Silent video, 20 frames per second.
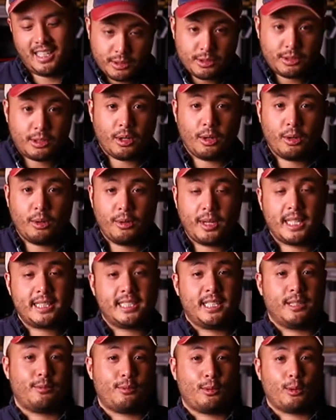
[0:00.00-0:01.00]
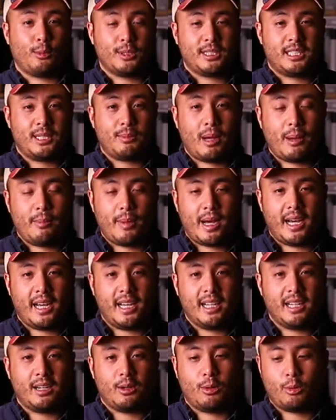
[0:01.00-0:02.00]
So that's it for what's in my
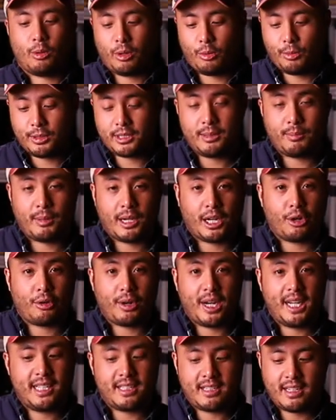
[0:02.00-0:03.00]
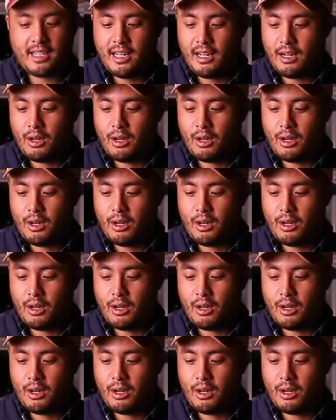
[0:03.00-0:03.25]
bag or what's in my crate.